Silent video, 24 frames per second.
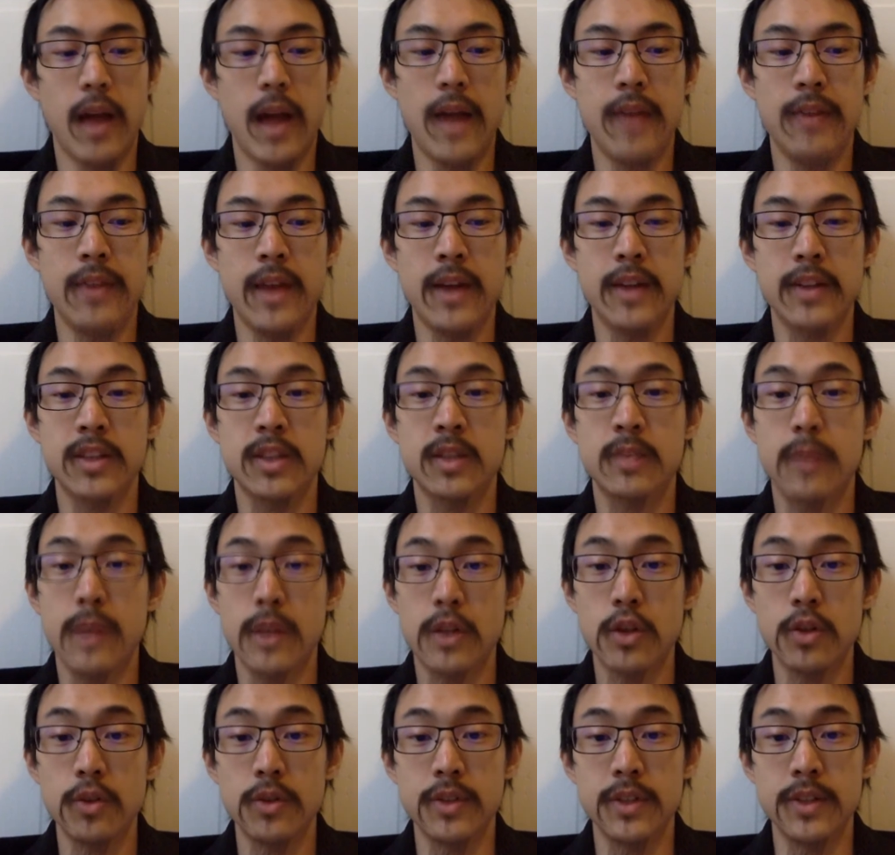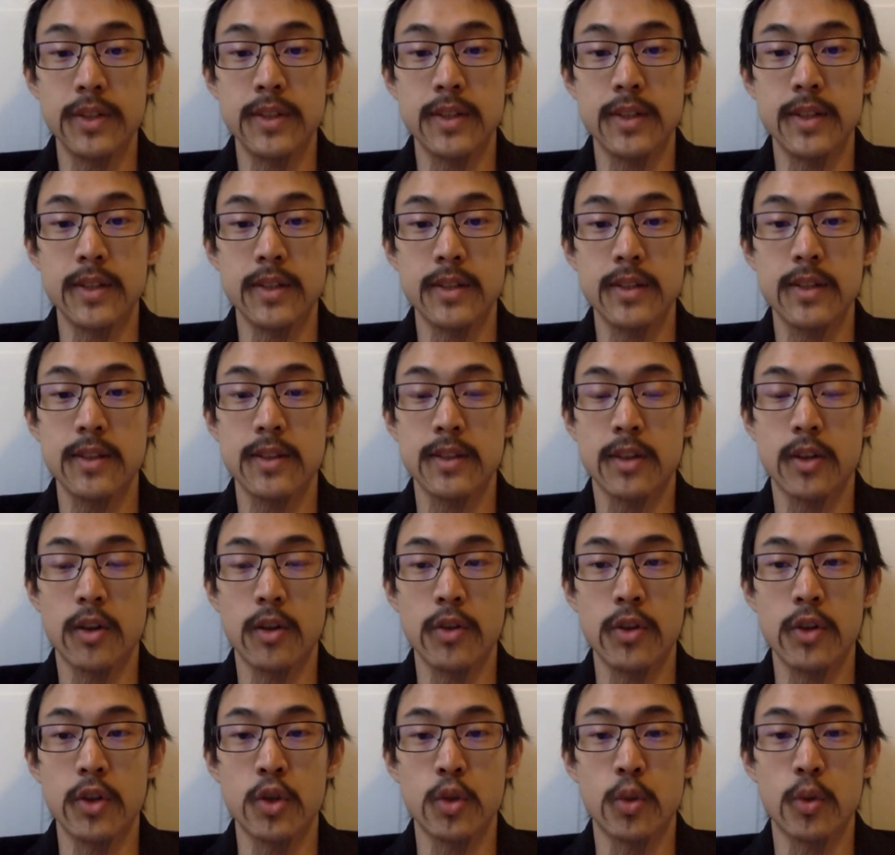And that special distance is
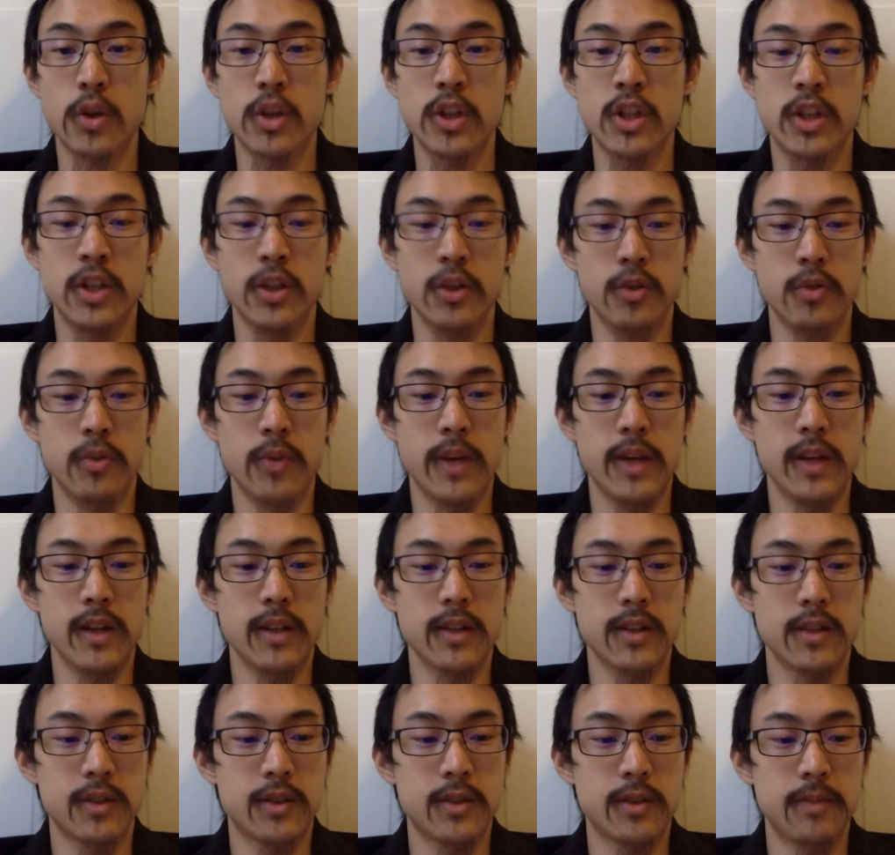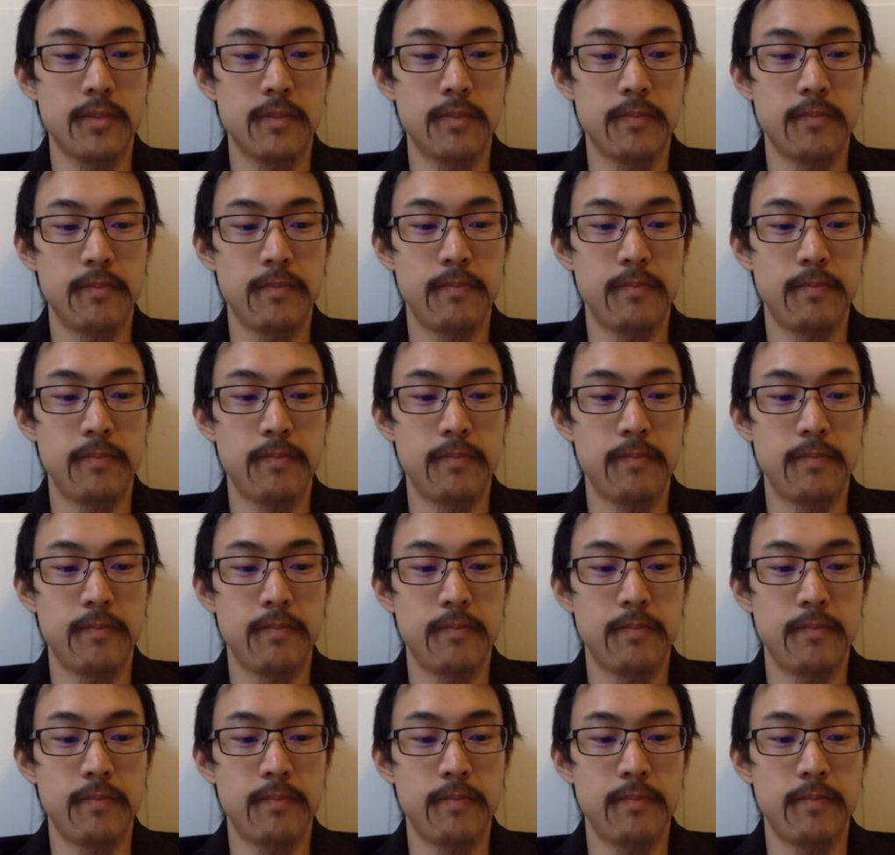called the Schwarzschild radius.